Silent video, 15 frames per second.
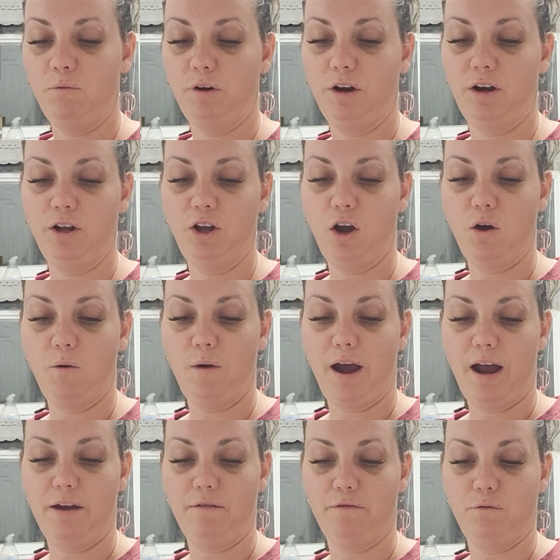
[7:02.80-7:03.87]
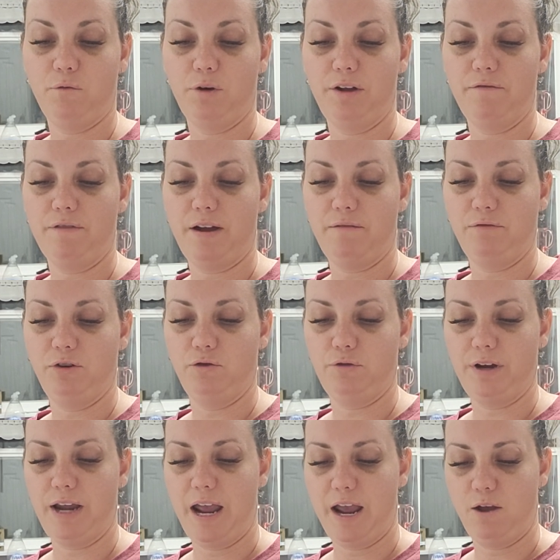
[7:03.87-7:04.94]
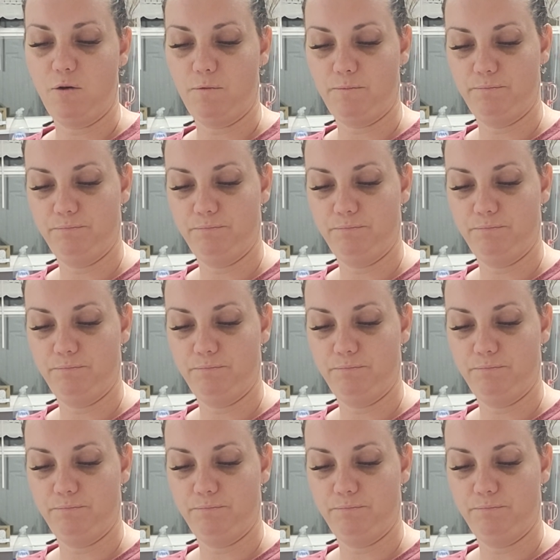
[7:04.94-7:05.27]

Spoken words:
we're gonna go at a 45-degree angle.